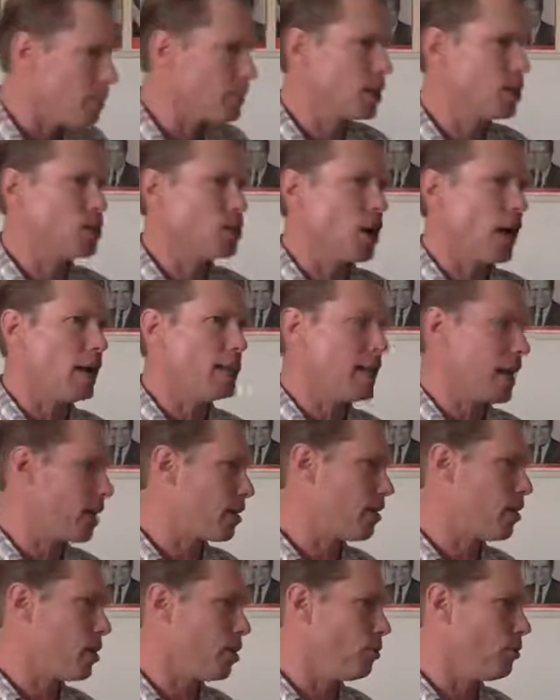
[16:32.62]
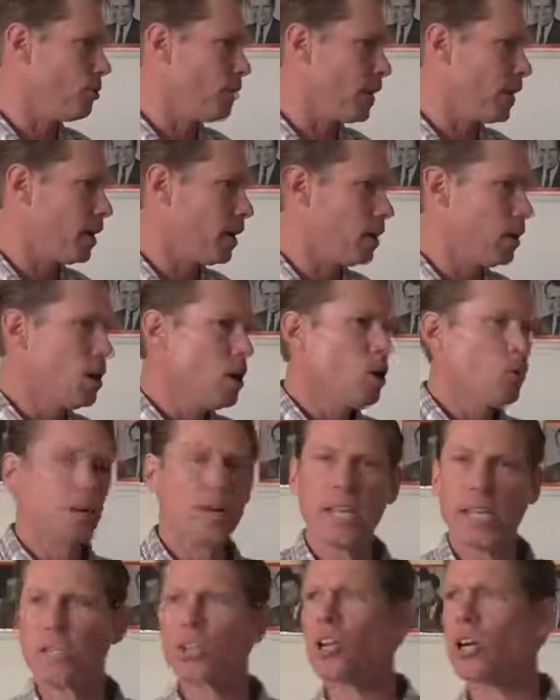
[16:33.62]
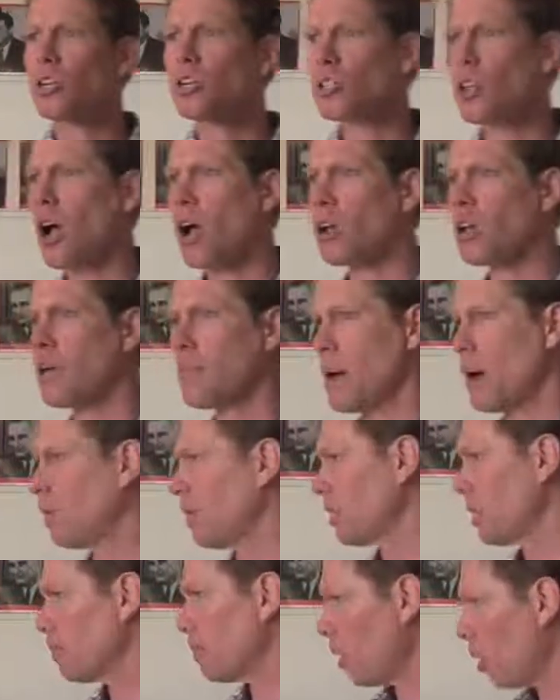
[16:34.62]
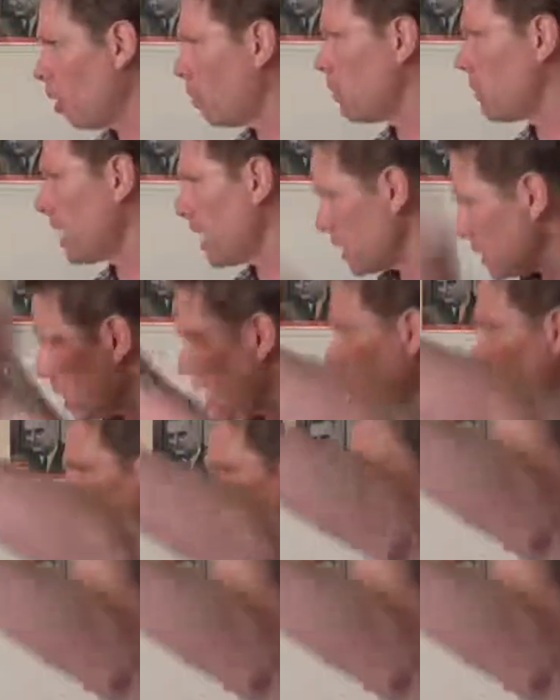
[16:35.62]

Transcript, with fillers: I'm going to jot down a note there. When he starts talking about what the poem means,